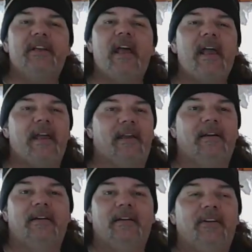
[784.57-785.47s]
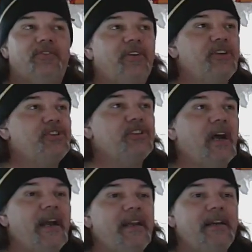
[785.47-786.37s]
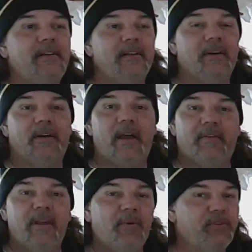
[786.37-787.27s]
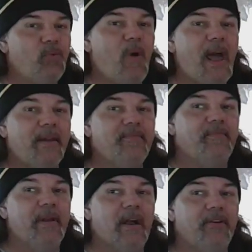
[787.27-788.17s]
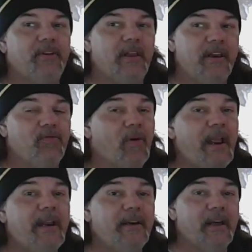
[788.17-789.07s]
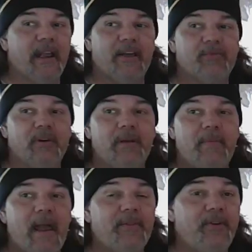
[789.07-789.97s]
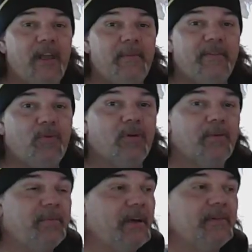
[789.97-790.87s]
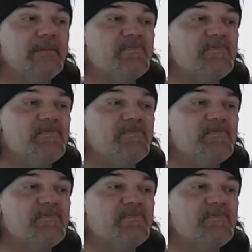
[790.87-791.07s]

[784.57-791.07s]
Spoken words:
day. Sun shining. Everything was wet because it rained, I guess, really bad the day before, but